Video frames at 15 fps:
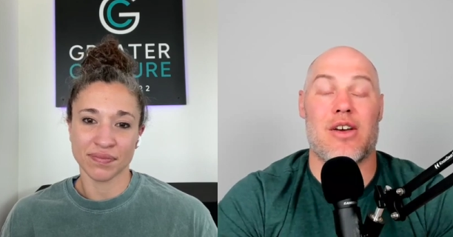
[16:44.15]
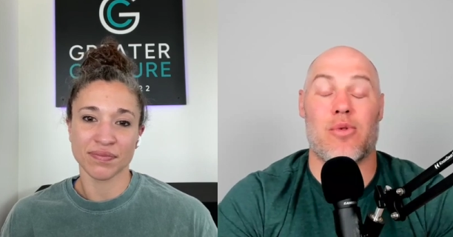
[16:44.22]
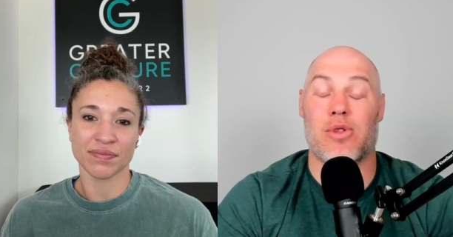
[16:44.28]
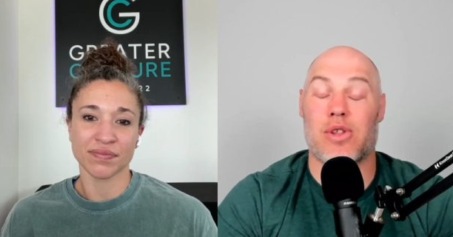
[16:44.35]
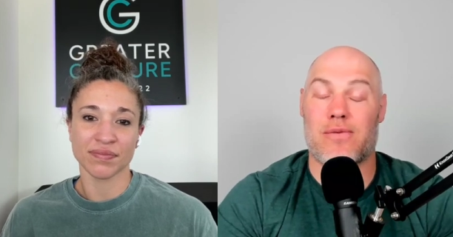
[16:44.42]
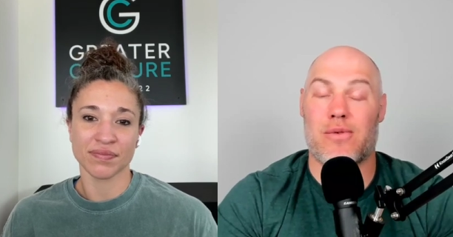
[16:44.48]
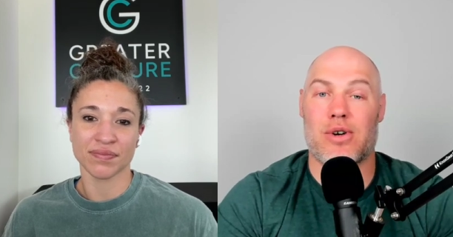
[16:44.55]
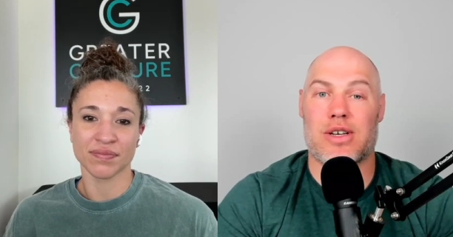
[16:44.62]
Speaker 1: We
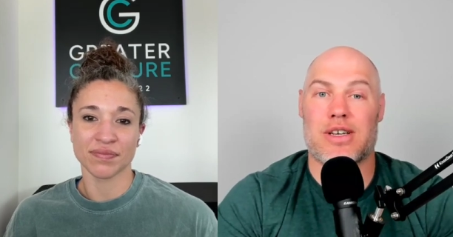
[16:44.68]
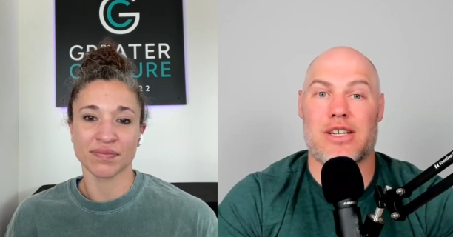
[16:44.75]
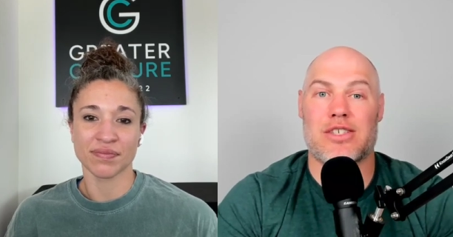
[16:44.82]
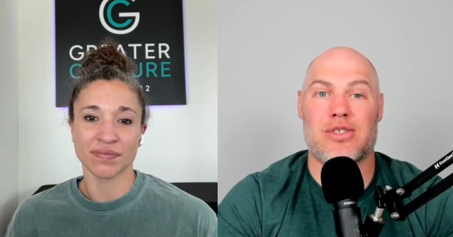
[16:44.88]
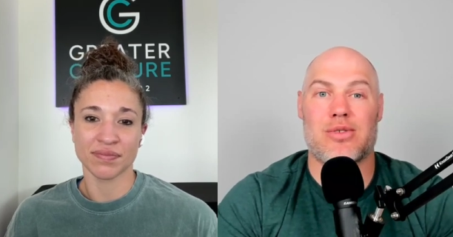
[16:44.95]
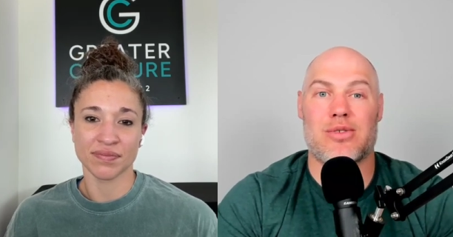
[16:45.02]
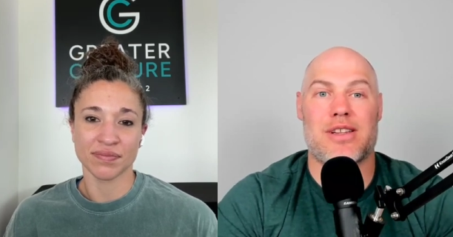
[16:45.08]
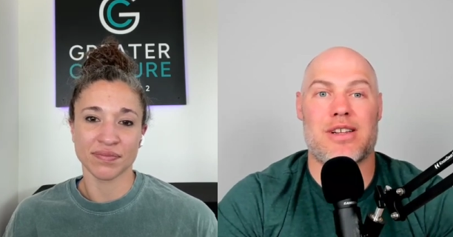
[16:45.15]
look forward to
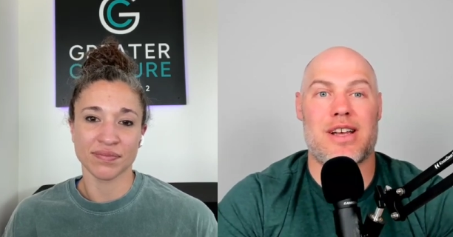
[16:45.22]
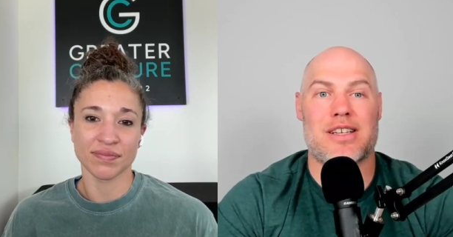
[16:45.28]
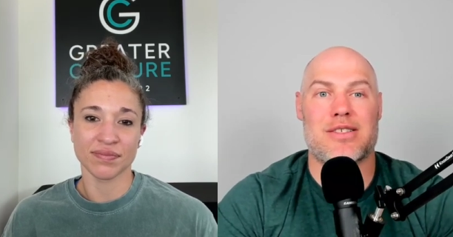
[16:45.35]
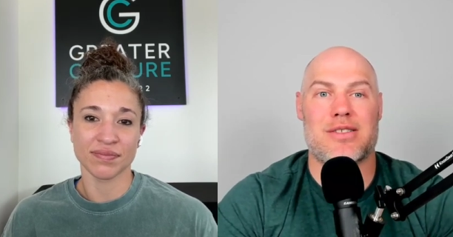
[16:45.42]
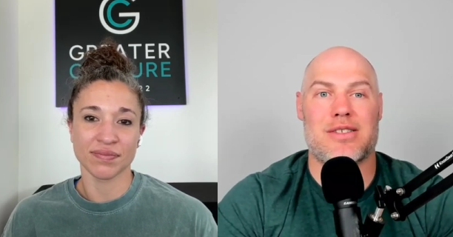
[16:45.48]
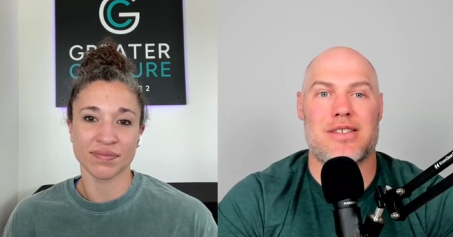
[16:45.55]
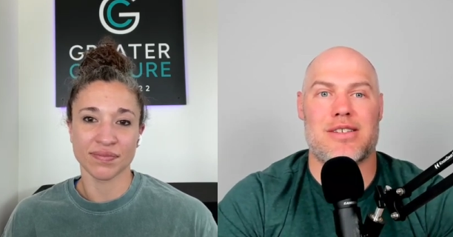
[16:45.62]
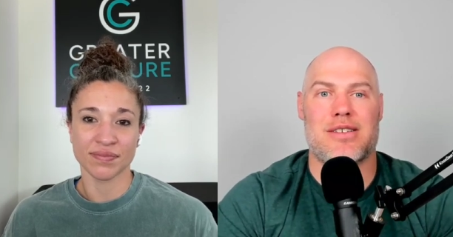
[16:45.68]
catching you on the
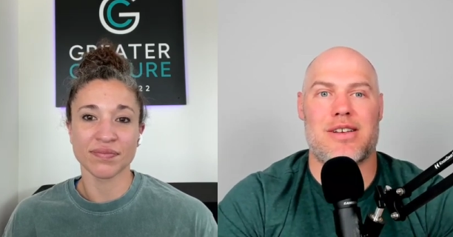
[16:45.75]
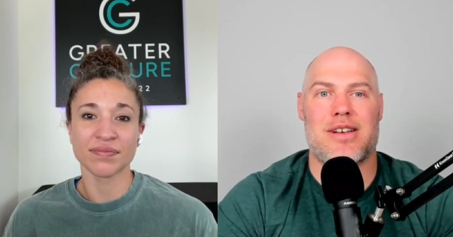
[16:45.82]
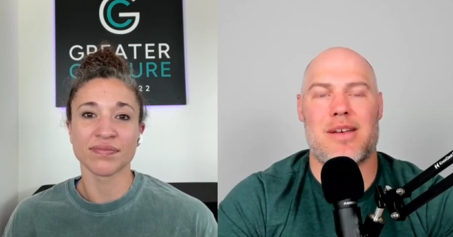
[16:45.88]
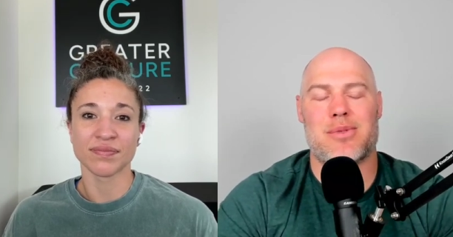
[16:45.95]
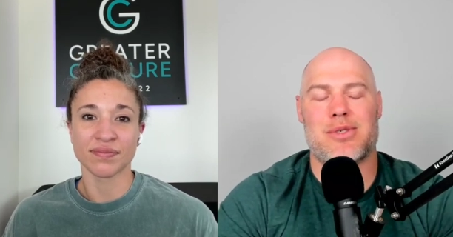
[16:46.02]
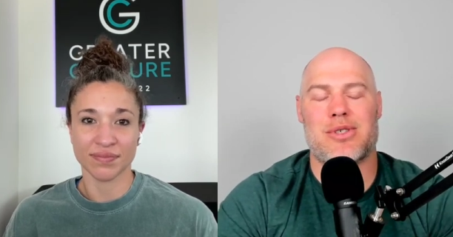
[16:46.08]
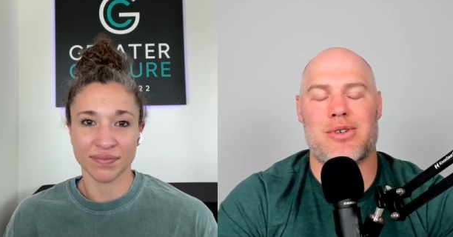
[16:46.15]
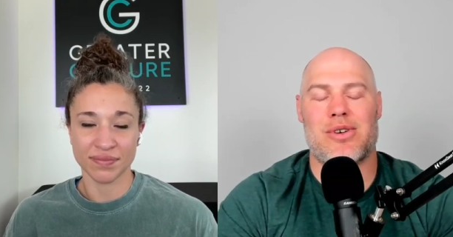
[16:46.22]
next
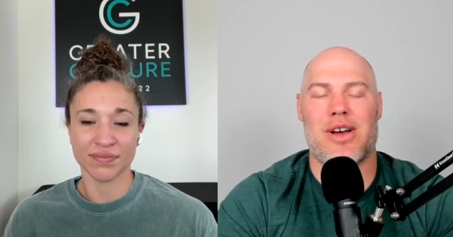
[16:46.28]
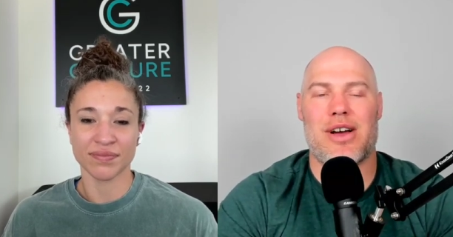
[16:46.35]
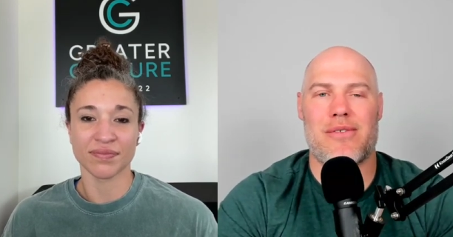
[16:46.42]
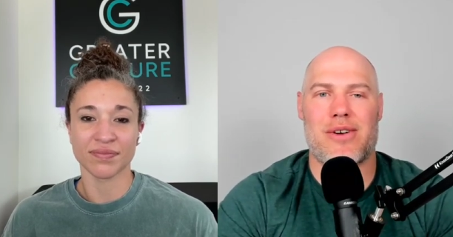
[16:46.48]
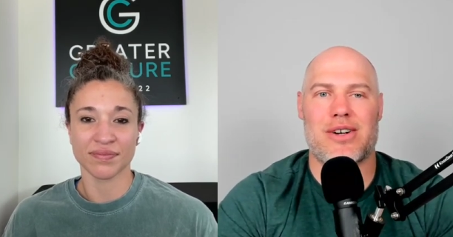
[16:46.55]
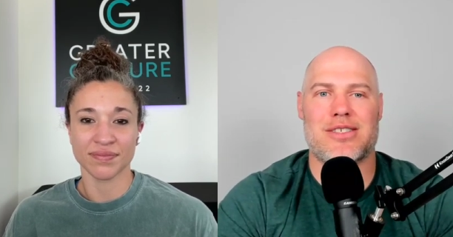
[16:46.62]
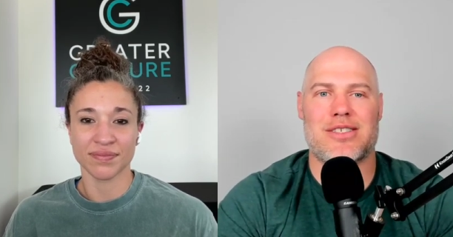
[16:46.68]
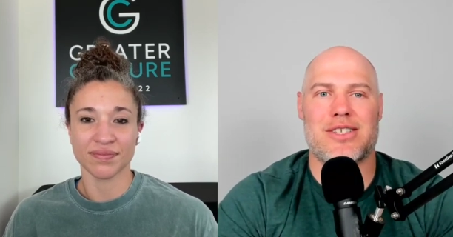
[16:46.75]
episode
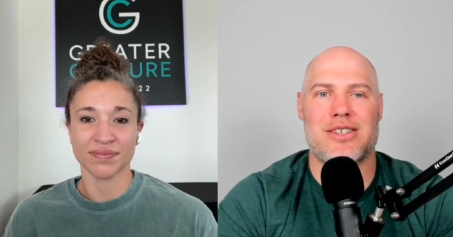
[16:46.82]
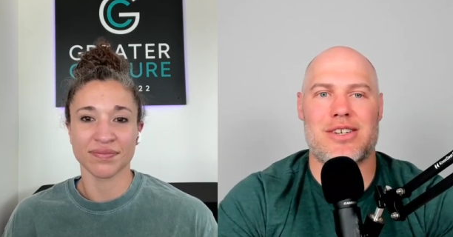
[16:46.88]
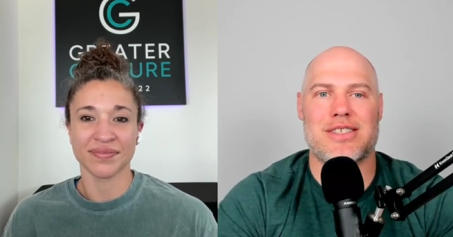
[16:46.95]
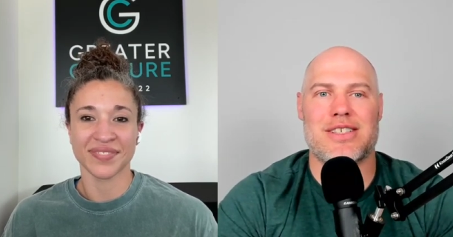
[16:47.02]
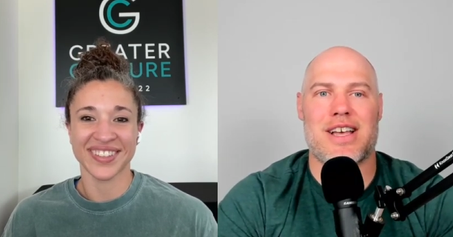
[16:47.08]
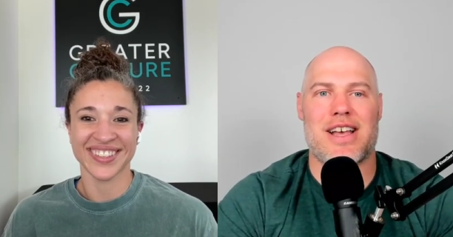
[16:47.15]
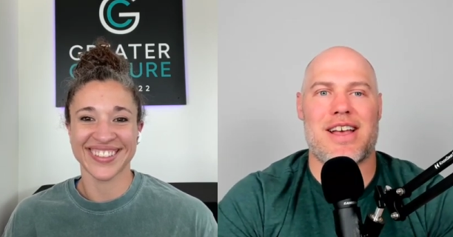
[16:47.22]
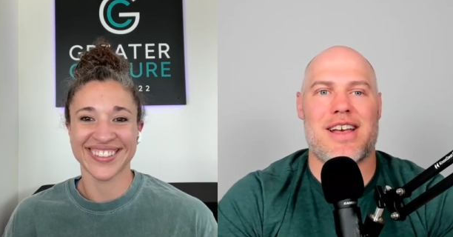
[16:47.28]
of our
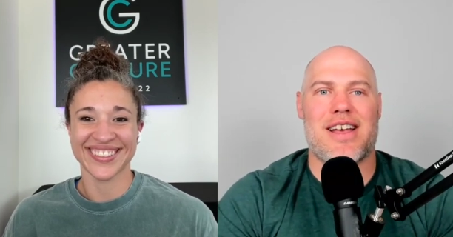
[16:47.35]
series.